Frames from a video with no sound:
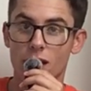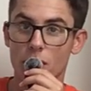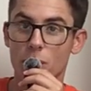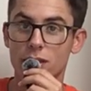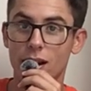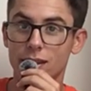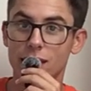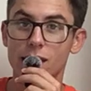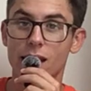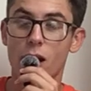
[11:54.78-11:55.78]
And with that, I
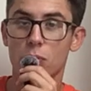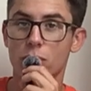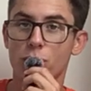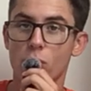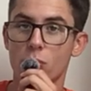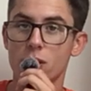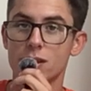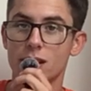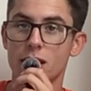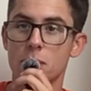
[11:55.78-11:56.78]
think he can outperform
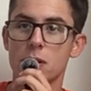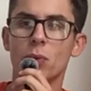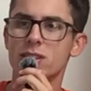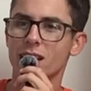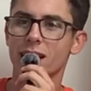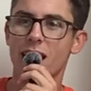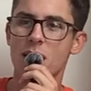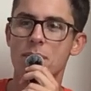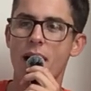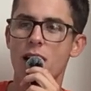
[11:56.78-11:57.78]
his ADP. Once again, a guy
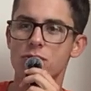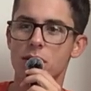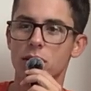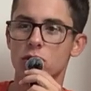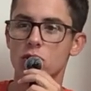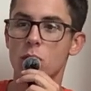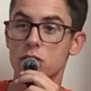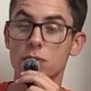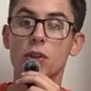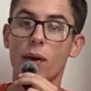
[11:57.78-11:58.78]
I'm not drafting too
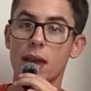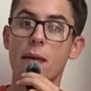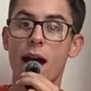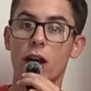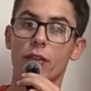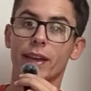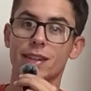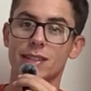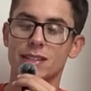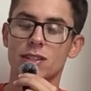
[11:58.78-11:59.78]
much, even though I am higher than
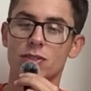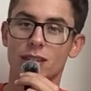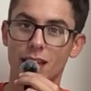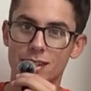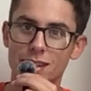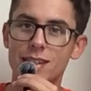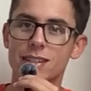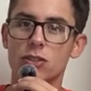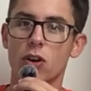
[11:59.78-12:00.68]
consensus